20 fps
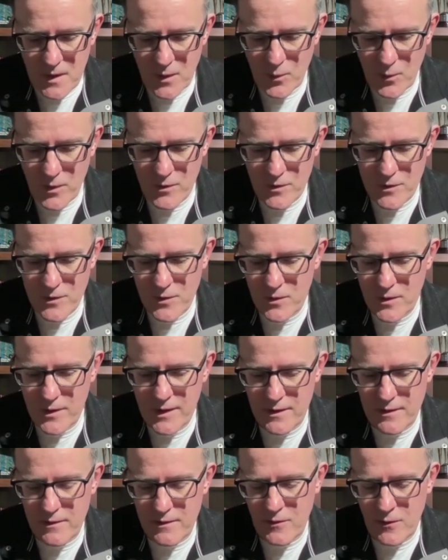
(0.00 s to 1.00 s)
we were doing
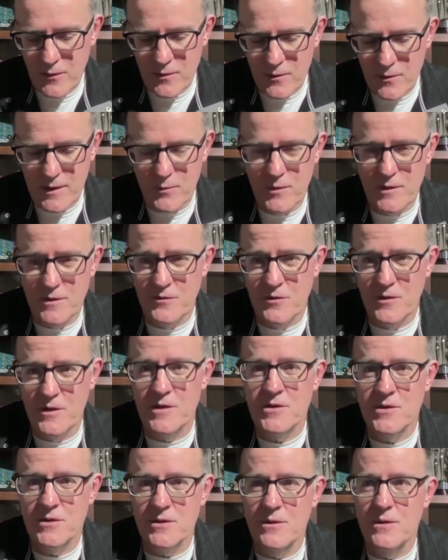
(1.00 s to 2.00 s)
it totally with
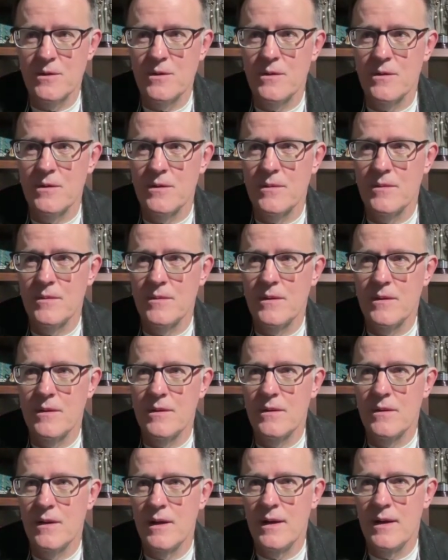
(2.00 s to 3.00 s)
traditional
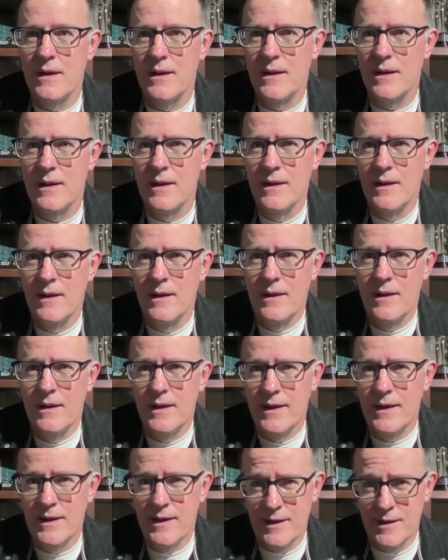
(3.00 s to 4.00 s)
uh,
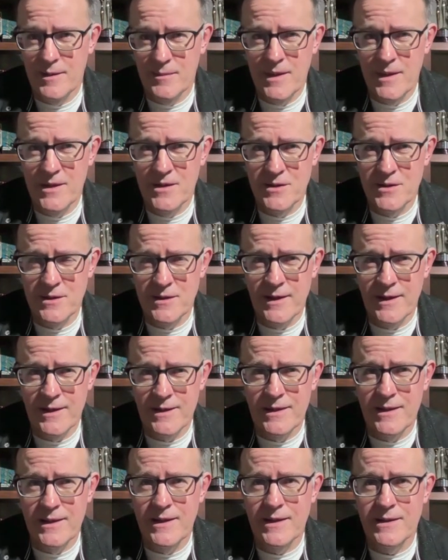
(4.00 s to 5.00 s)
animation
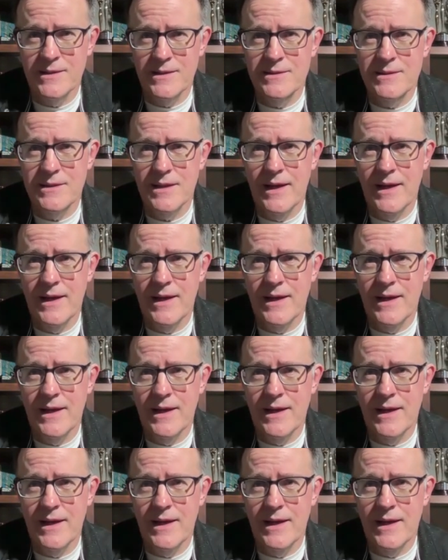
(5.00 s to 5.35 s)
techniques.